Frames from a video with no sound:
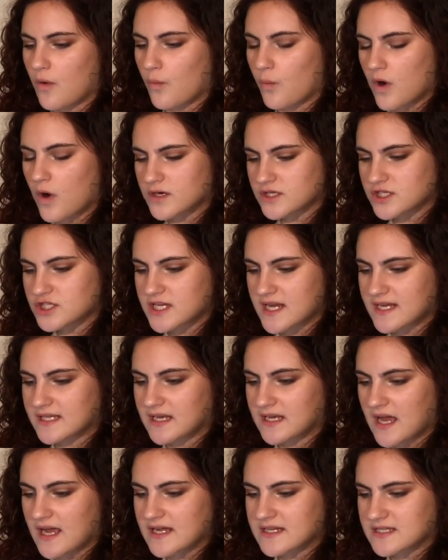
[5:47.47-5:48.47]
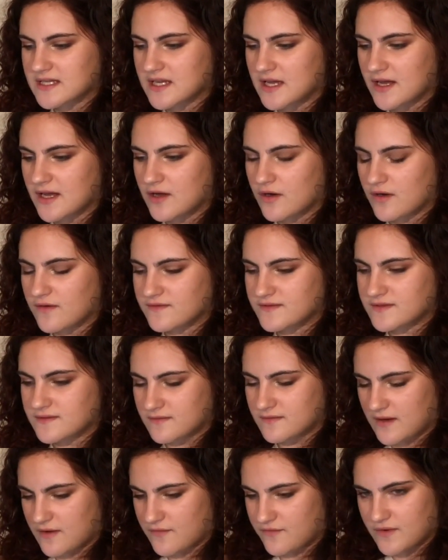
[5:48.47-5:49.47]
one shade lighter
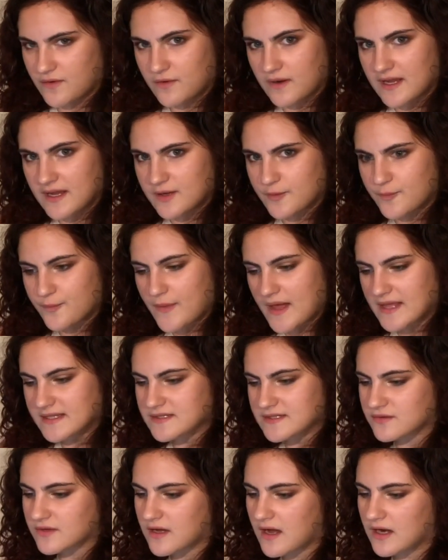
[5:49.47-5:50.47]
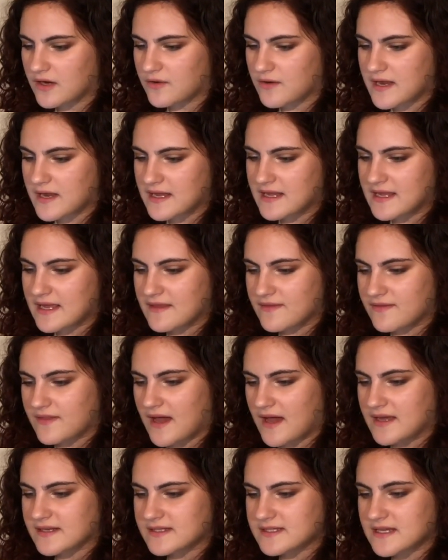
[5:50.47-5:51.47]
of your like pencil colouring in
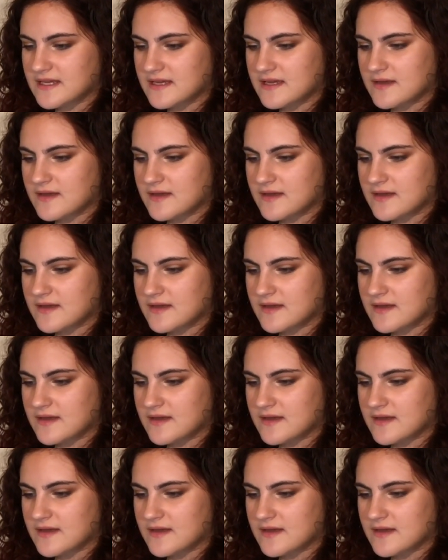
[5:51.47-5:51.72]
that